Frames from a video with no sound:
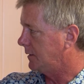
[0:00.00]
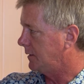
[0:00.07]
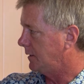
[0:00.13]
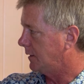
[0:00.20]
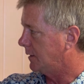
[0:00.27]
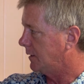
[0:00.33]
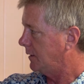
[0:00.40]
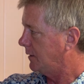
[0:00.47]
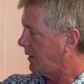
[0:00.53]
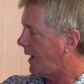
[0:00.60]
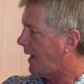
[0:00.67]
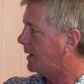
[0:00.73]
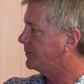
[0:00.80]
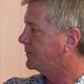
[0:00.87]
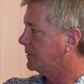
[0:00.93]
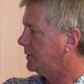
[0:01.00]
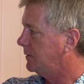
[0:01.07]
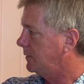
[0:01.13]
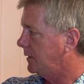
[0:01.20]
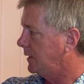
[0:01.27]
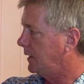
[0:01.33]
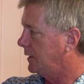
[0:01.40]
They're
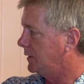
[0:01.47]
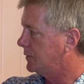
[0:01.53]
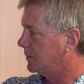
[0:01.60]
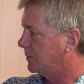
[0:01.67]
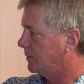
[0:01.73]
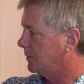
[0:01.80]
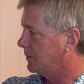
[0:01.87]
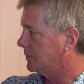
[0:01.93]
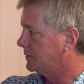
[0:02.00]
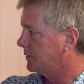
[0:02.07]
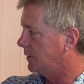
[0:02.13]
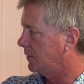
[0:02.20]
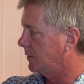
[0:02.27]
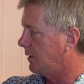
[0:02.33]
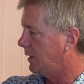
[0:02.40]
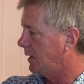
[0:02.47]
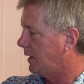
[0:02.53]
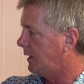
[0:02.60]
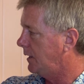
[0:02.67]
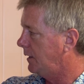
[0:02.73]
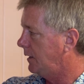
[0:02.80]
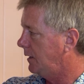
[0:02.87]
absolutely integral. So
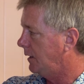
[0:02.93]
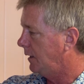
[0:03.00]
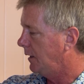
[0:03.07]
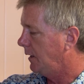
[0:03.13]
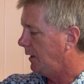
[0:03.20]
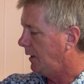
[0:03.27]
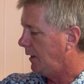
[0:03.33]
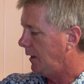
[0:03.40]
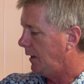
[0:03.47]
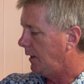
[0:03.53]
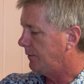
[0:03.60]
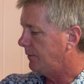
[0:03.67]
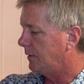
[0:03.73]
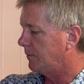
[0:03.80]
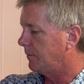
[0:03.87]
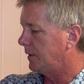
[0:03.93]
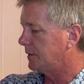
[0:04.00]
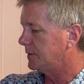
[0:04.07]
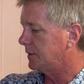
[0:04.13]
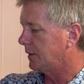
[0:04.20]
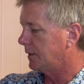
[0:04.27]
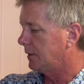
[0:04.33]
I have them
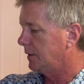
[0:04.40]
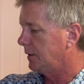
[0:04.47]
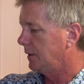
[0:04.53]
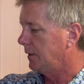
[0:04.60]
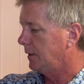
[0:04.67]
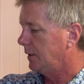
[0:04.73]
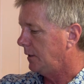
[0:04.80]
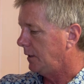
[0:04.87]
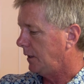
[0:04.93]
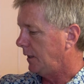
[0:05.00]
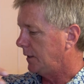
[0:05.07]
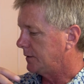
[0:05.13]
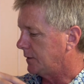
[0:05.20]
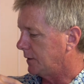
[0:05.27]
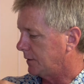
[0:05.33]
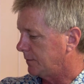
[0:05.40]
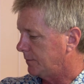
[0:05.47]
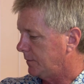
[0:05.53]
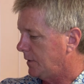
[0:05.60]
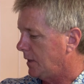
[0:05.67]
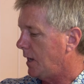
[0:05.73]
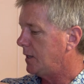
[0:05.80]
as a
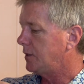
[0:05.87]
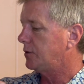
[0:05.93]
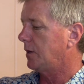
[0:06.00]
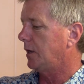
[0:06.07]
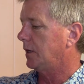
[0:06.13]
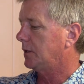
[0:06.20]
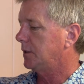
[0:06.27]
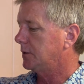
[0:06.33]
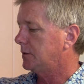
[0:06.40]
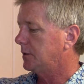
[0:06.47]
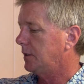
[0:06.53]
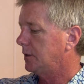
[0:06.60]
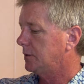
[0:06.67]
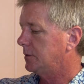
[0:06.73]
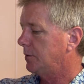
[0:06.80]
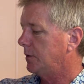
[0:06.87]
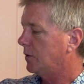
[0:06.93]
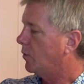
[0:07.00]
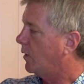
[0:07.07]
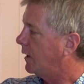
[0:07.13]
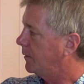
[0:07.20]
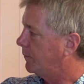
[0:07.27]
contract, as a
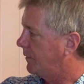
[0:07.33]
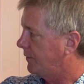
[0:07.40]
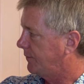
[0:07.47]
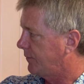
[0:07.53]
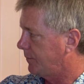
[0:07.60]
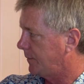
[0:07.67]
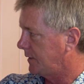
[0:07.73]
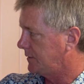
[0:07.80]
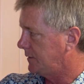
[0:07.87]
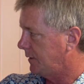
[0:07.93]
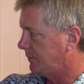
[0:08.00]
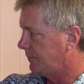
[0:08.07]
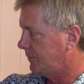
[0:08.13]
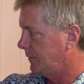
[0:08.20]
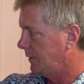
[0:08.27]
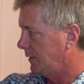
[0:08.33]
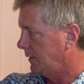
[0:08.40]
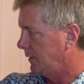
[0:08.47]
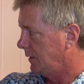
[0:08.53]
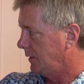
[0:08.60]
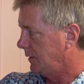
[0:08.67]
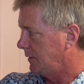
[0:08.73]
requirement for myself
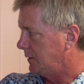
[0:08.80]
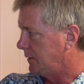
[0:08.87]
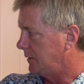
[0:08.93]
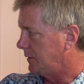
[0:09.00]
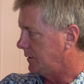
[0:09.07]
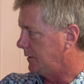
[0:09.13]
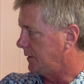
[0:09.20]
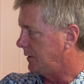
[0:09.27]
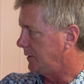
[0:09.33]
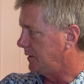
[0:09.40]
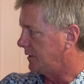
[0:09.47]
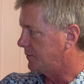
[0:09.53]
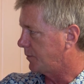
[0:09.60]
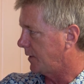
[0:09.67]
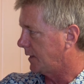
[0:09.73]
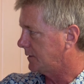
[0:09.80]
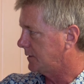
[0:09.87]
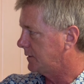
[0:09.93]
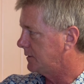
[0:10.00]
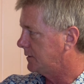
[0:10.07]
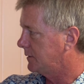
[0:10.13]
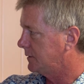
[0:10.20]
to
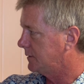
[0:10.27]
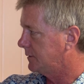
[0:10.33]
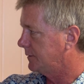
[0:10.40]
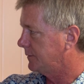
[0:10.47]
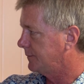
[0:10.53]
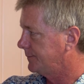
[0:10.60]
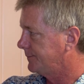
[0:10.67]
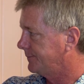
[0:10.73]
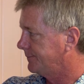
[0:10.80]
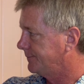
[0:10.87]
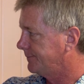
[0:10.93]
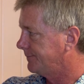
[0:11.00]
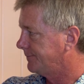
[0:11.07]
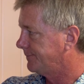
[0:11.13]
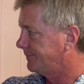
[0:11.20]
do